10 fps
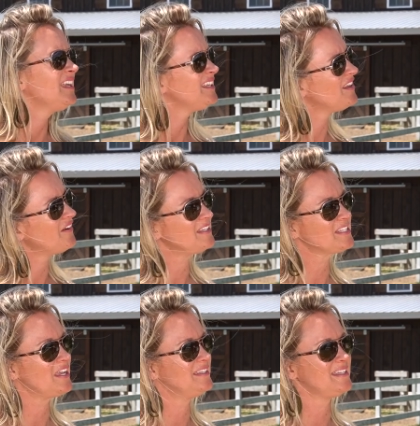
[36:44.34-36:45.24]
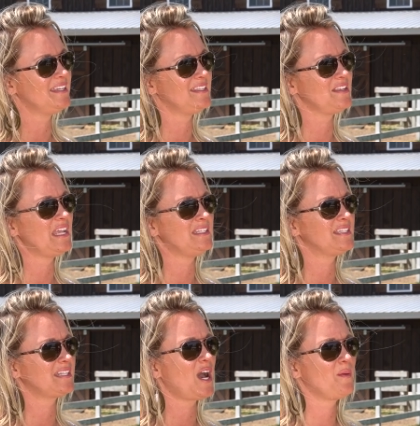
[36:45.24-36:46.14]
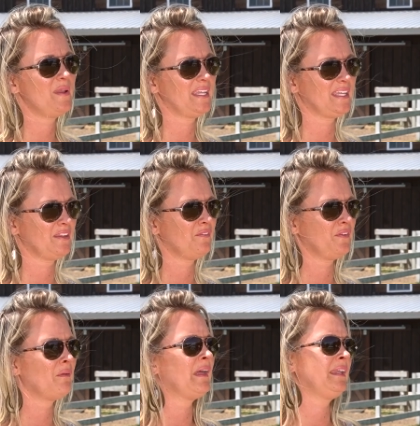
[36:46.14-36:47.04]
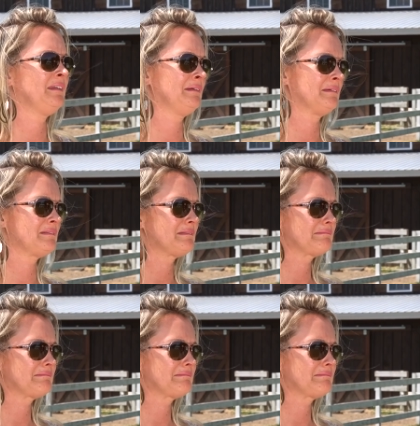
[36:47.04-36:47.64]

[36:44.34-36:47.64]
you know, and, and, and, and stop making you feel like you're,